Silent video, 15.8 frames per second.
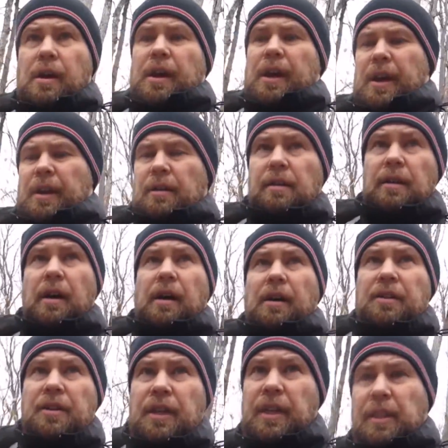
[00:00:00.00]
and
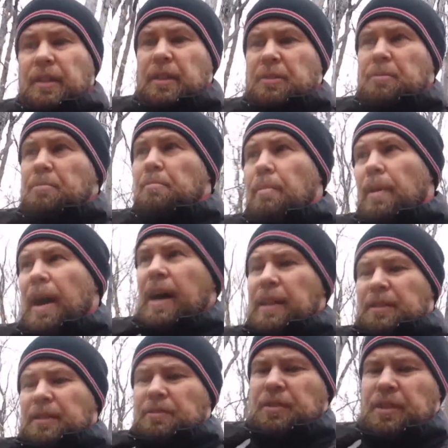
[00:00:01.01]
you get this
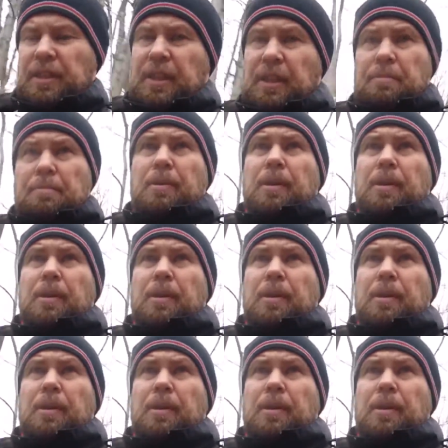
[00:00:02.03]
massive steep